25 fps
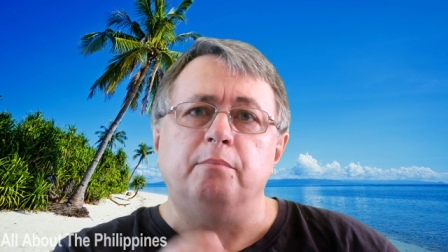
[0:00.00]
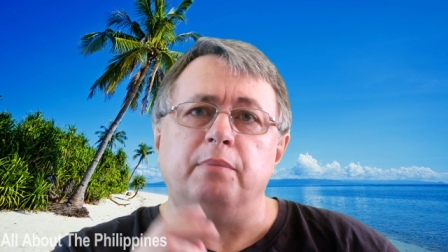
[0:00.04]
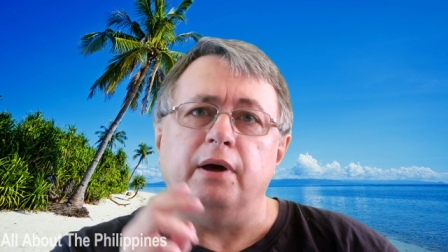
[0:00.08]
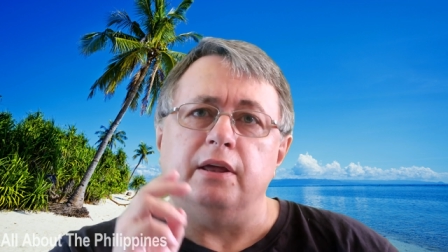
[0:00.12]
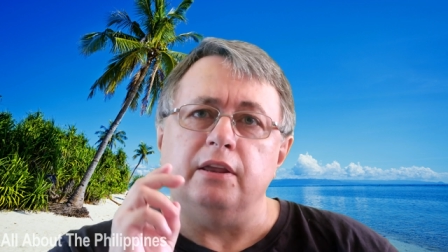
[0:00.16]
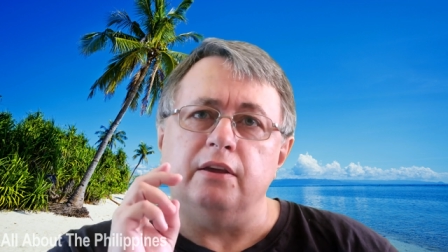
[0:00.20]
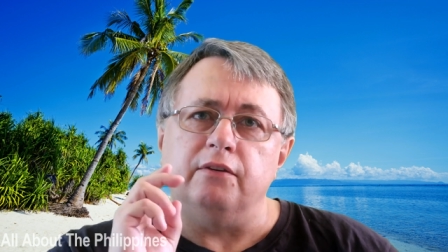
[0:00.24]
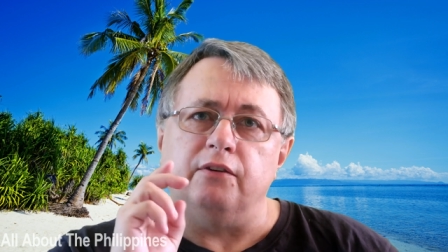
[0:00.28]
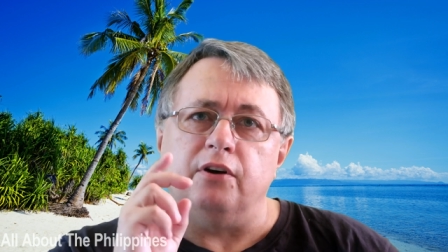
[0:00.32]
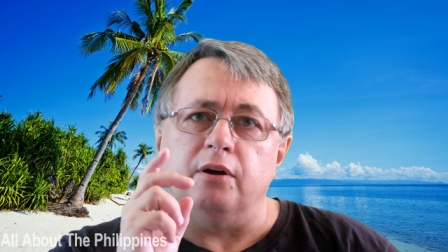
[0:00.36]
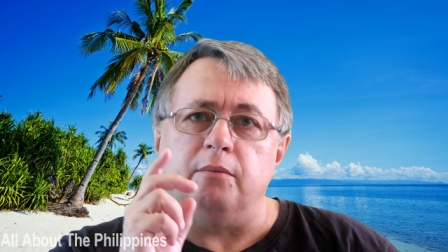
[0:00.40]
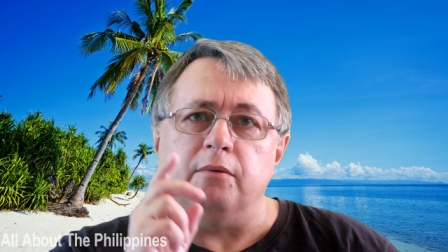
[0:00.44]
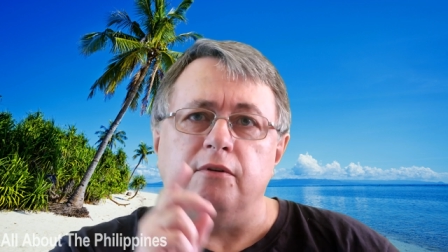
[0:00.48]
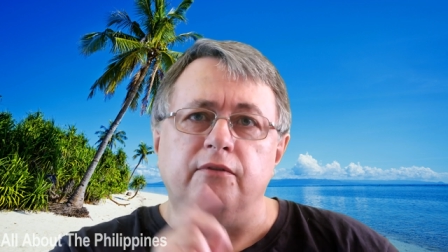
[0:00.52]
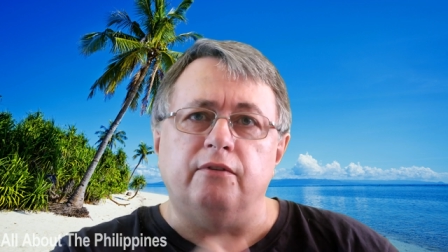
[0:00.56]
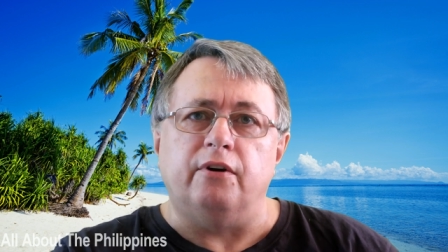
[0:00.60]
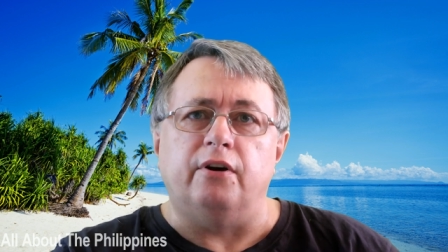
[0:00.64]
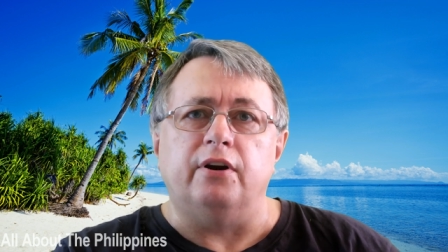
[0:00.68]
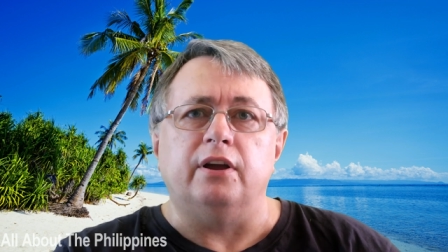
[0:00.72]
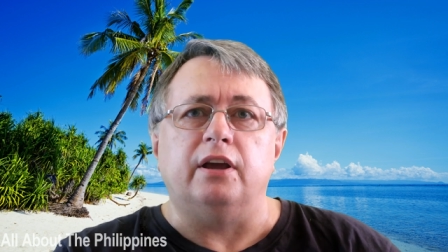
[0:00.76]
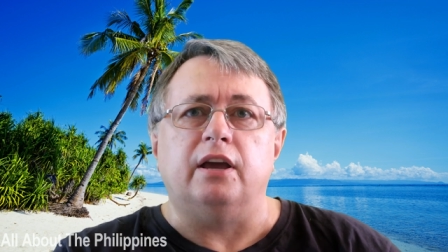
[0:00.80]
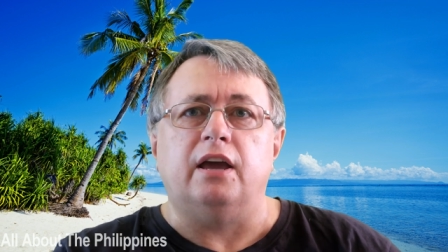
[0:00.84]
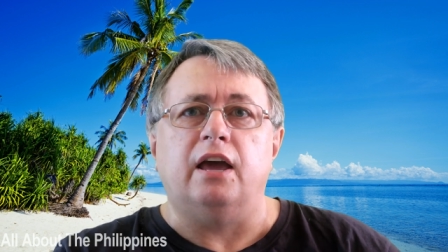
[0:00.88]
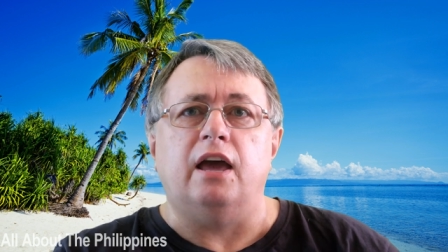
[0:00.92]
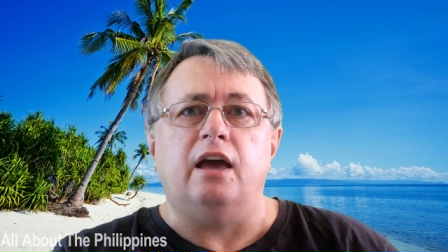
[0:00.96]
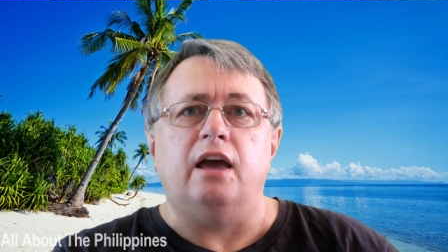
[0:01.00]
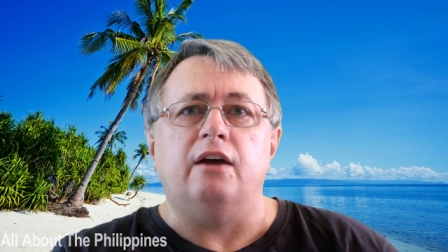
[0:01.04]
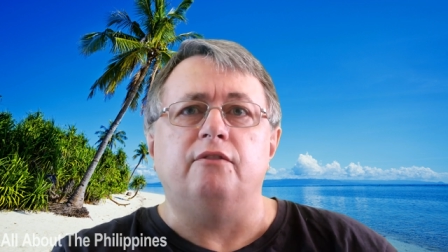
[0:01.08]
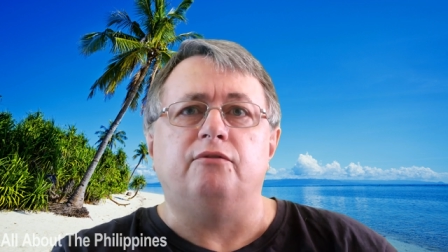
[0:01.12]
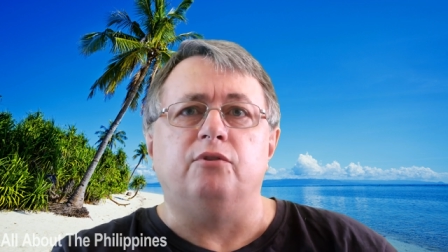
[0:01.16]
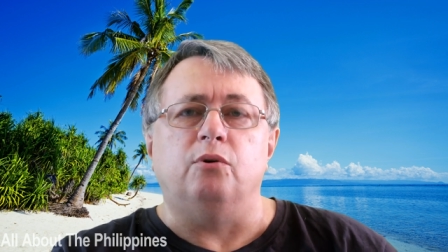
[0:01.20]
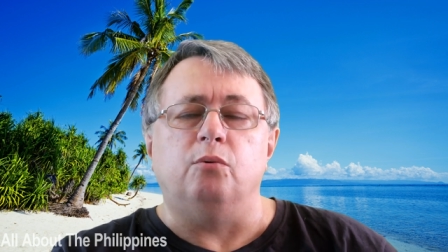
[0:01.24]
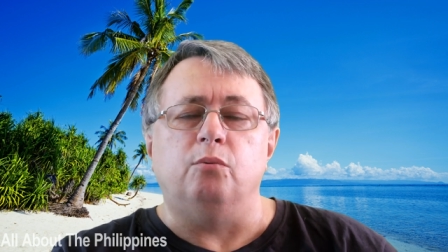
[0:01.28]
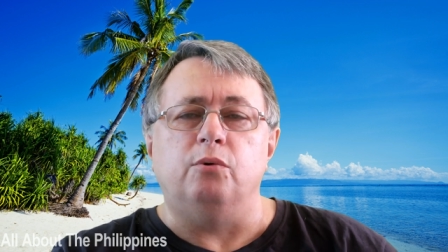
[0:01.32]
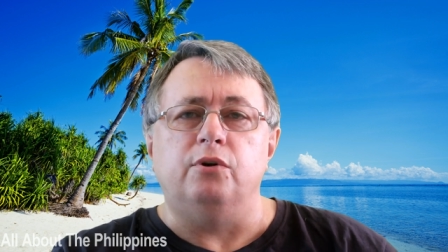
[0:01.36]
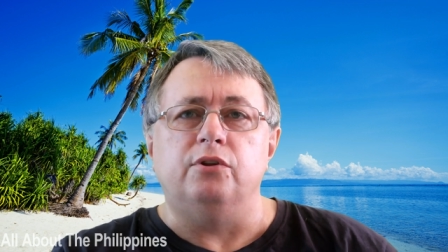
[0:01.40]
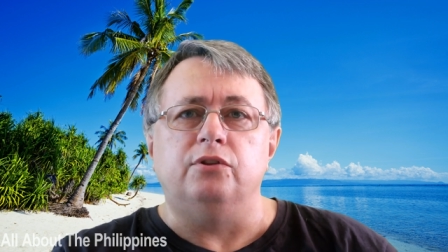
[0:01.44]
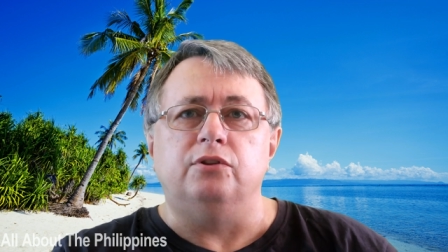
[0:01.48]
But you've got to be very
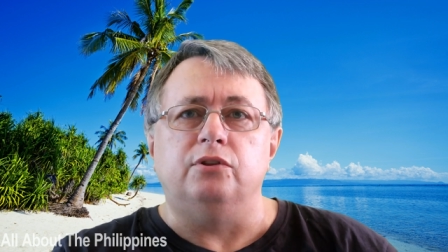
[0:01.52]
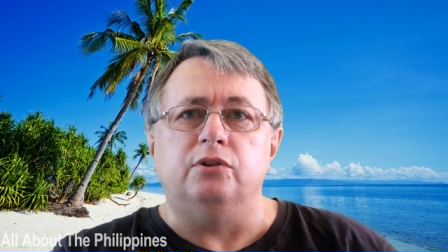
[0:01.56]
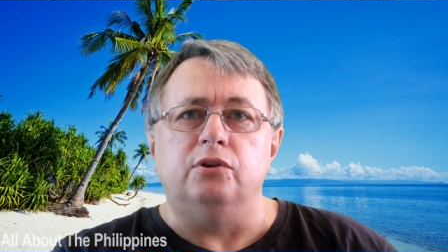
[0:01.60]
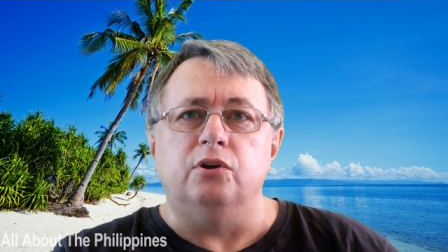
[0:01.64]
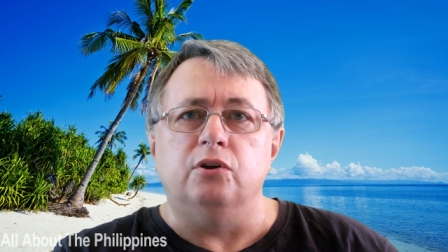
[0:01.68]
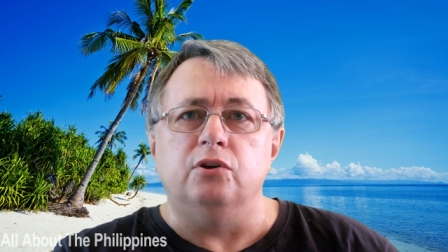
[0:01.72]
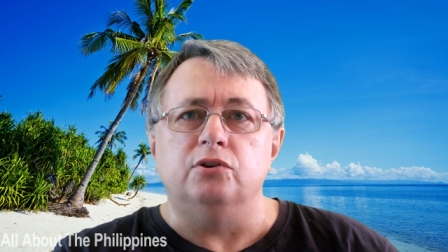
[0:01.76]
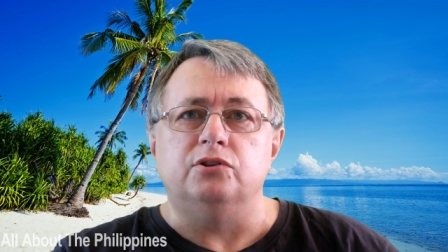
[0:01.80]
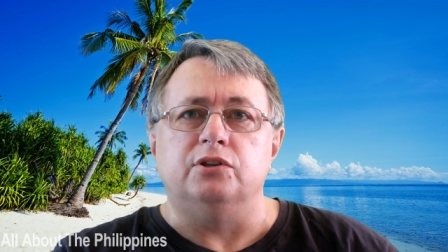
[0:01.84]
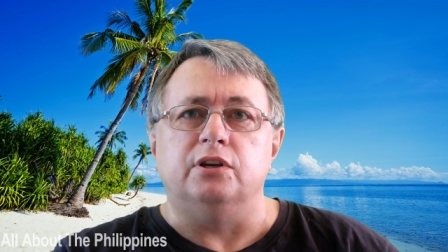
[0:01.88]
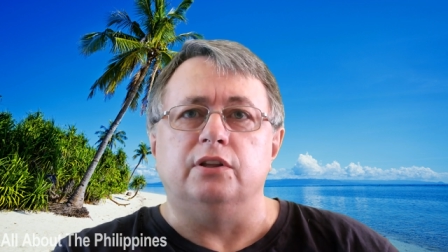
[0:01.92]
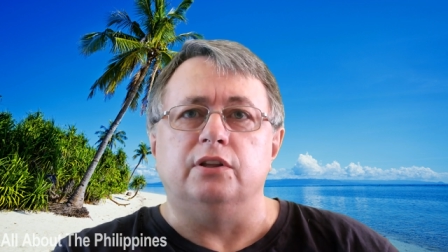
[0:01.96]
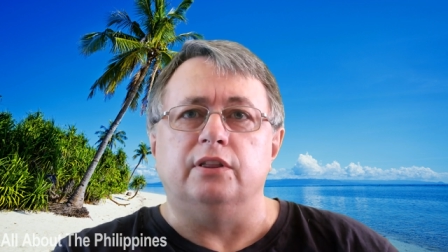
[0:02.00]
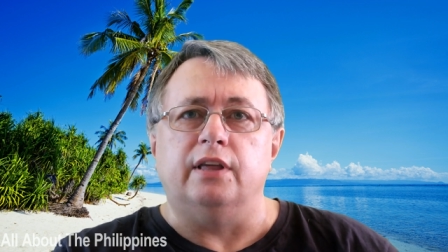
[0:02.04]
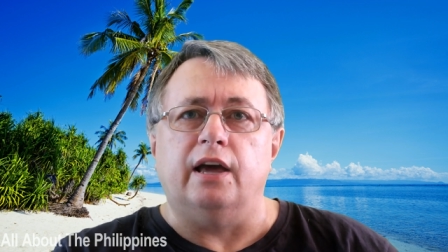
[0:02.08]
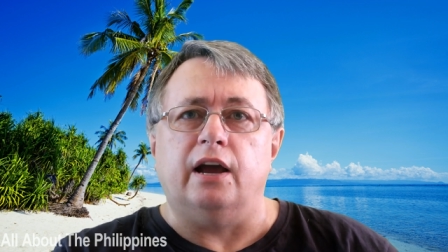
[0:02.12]
careful with using